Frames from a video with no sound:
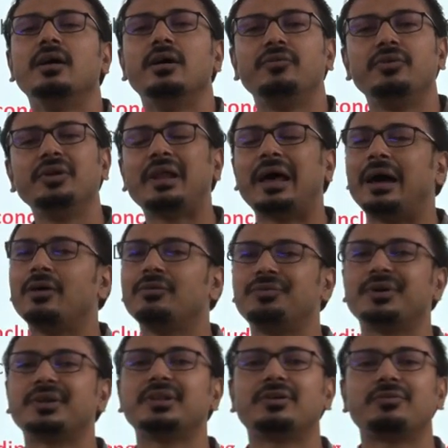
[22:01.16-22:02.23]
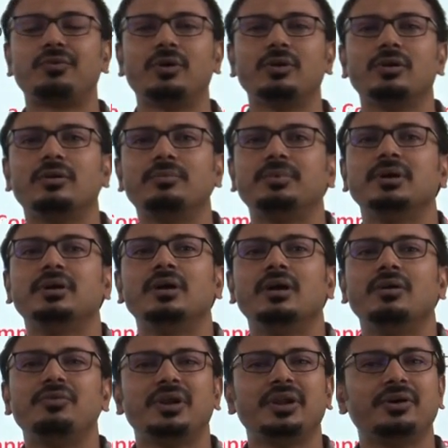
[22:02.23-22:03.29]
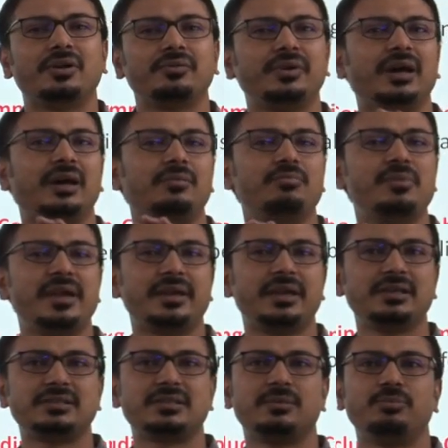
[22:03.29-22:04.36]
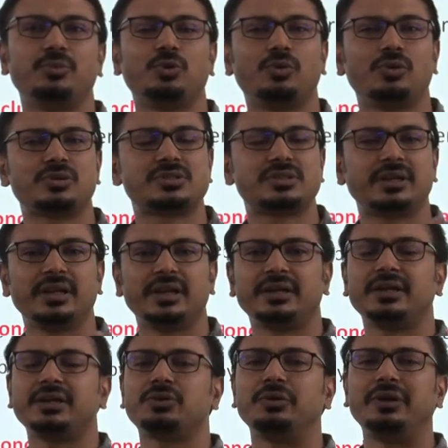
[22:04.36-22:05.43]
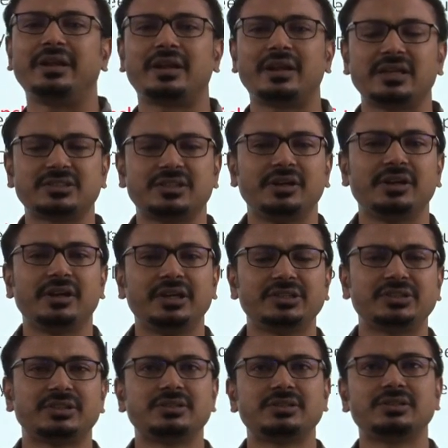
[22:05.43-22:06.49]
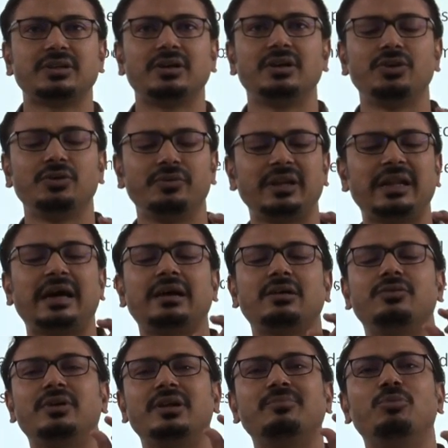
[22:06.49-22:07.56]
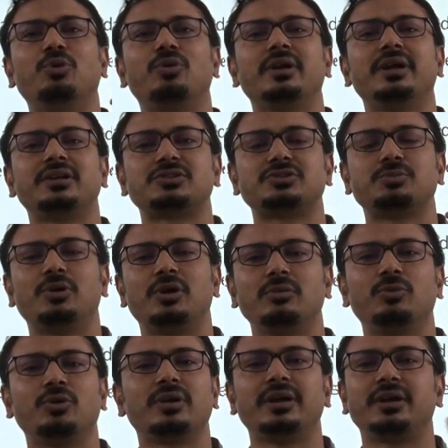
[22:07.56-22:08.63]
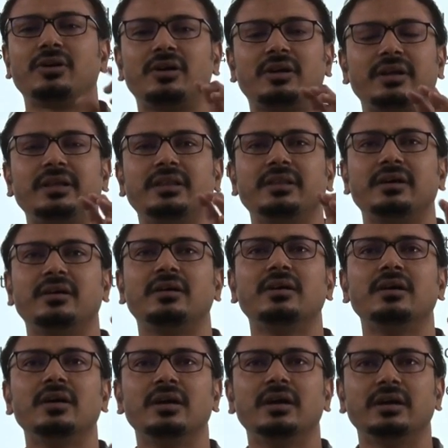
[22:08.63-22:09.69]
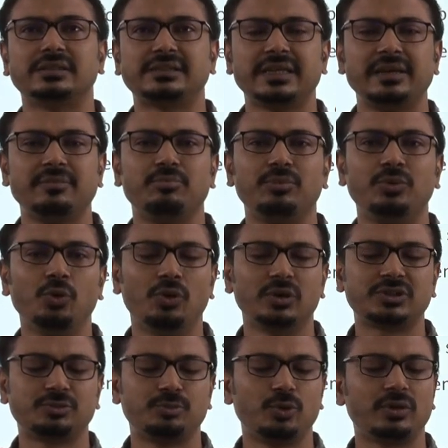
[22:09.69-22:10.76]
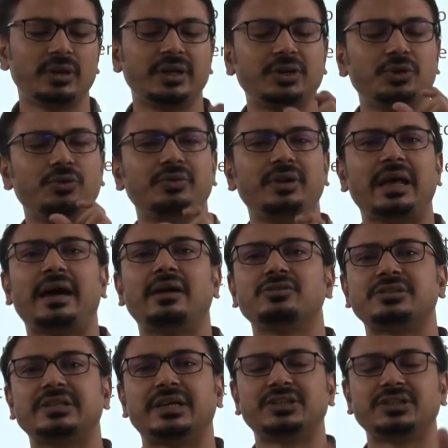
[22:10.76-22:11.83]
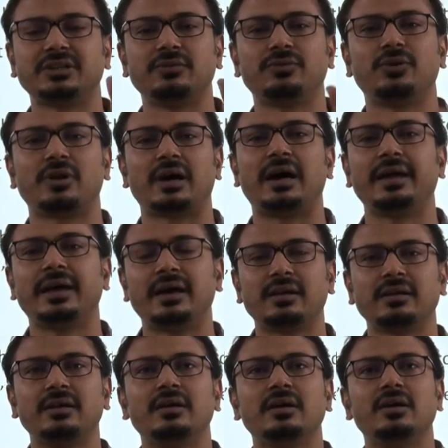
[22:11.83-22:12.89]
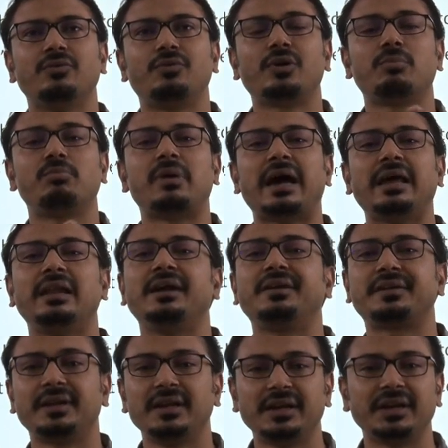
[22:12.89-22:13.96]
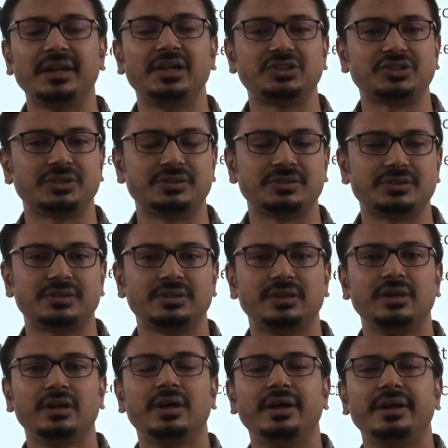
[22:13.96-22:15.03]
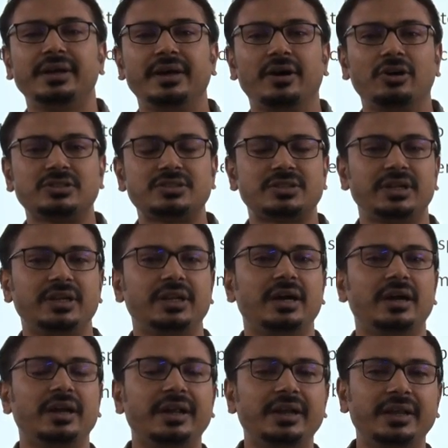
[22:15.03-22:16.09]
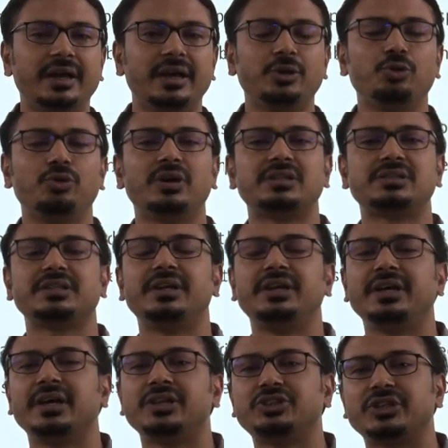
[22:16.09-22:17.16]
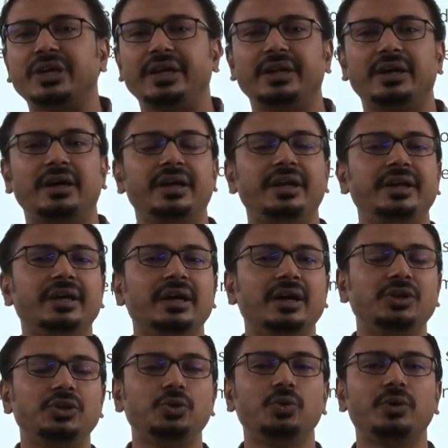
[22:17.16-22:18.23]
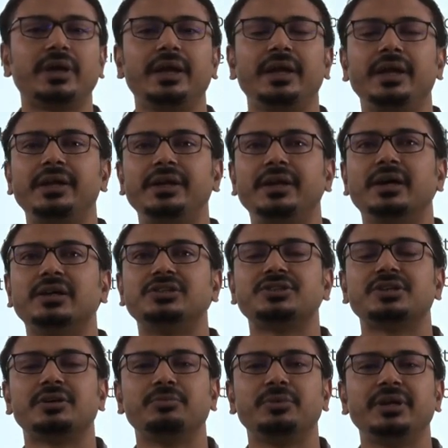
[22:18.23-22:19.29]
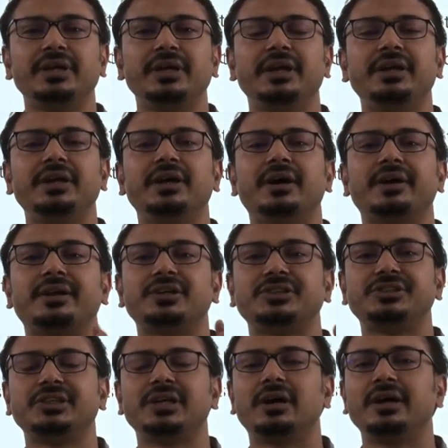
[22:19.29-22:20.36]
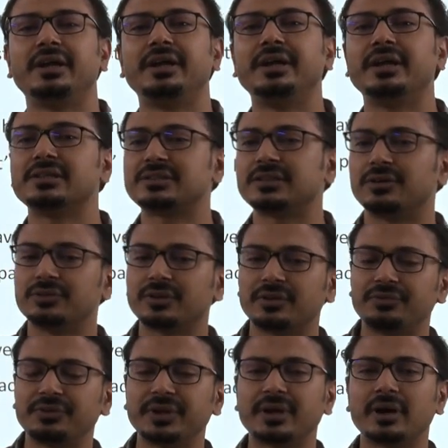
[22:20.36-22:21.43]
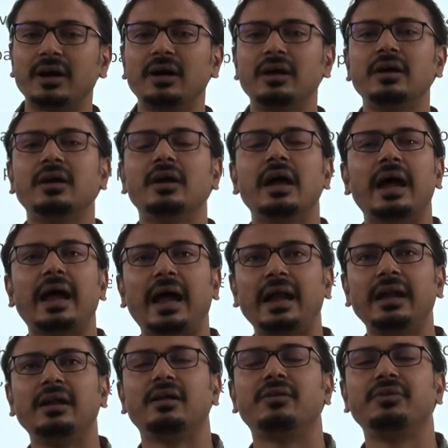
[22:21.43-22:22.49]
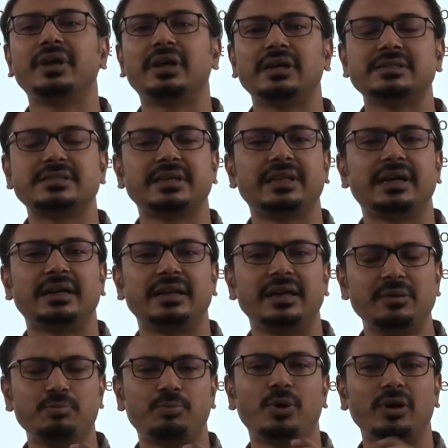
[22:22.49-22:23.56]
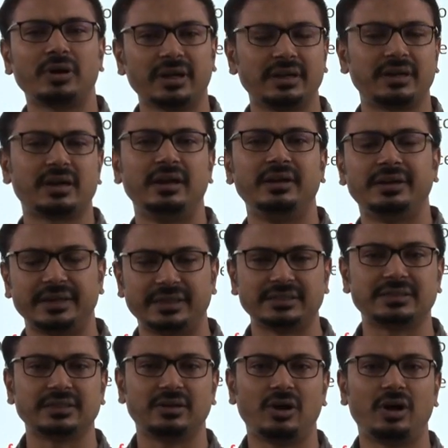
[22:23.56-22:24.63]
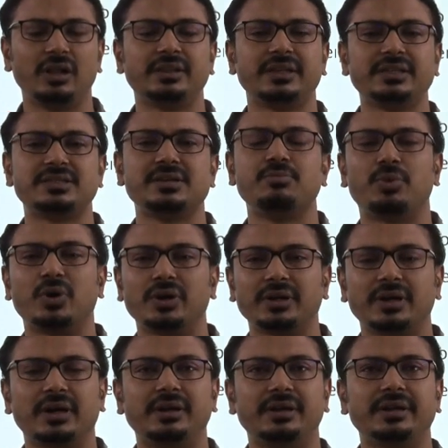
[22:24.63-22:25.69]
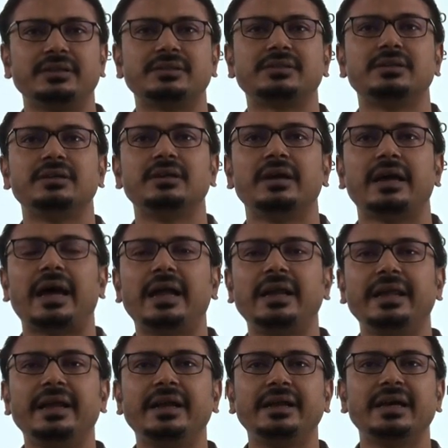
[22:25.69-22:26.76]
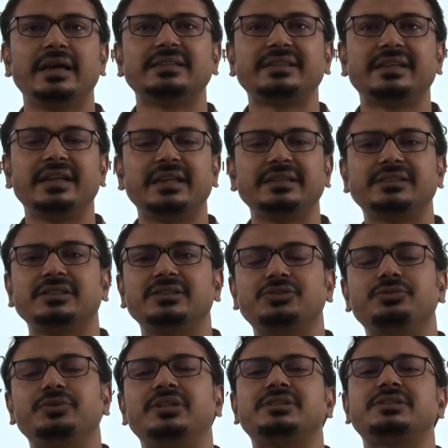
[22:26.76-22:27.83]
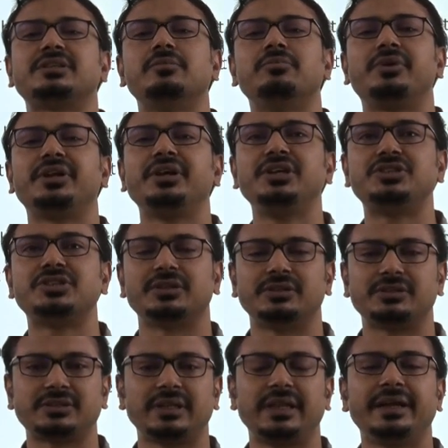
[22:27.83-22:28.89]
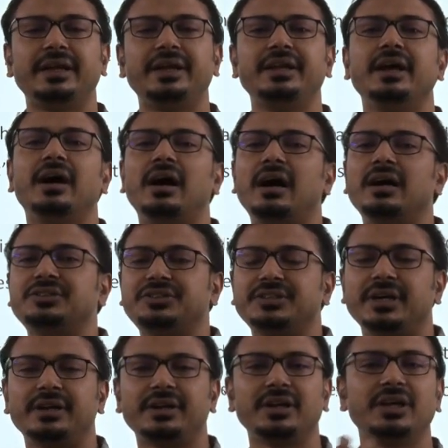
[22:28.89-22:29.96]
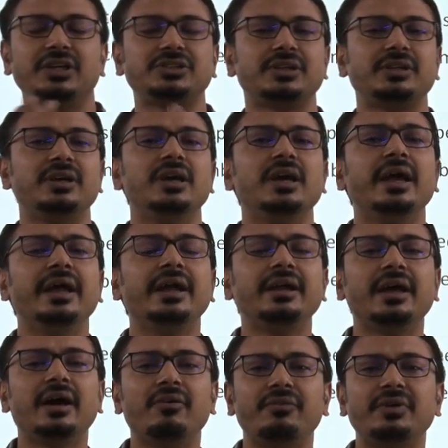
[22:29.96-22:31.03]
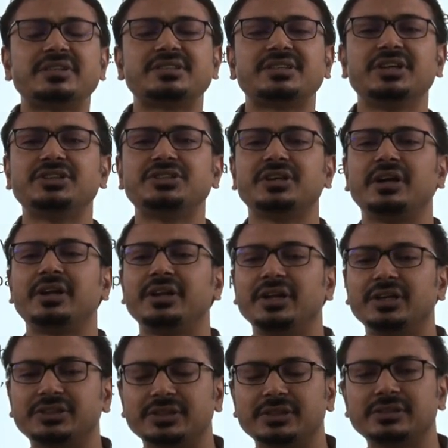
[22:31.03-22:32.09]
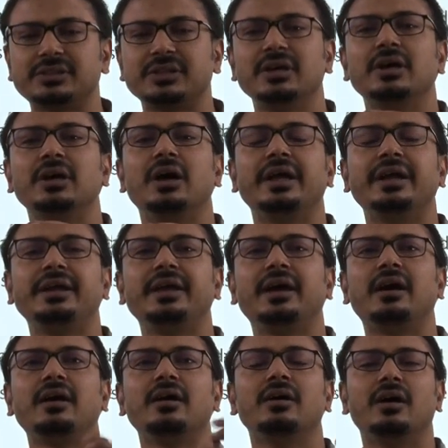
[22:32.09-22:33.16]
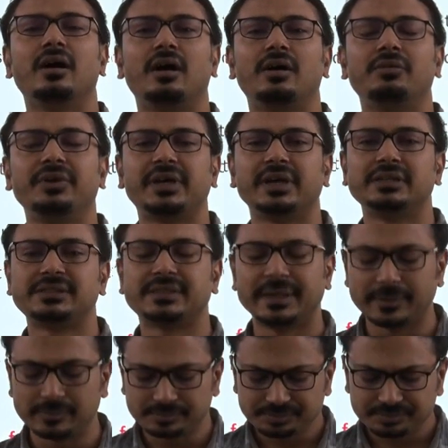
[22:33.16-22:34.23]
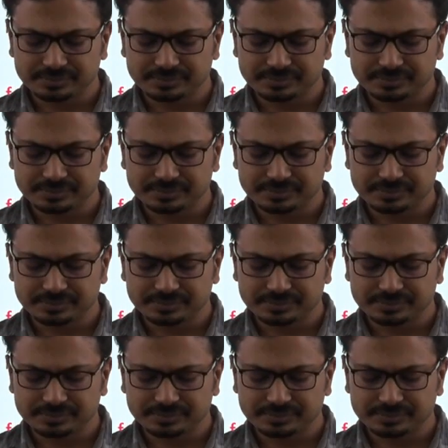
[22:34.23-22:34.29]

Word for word: We will have further follow-up. Whenever we are making some notes related to international relations, you will have one booklet, small booklet, or in the same notes booklet, you will have section for I R for bilateral relations. India, Australia, India, U S, India, China, India, U K, India, Germany, India, Russia, India, South Africa, and we can say that important countries, all these important countries. And India's relations with some regions like India ASEAN relation, India West Asia relations, India uh, we can say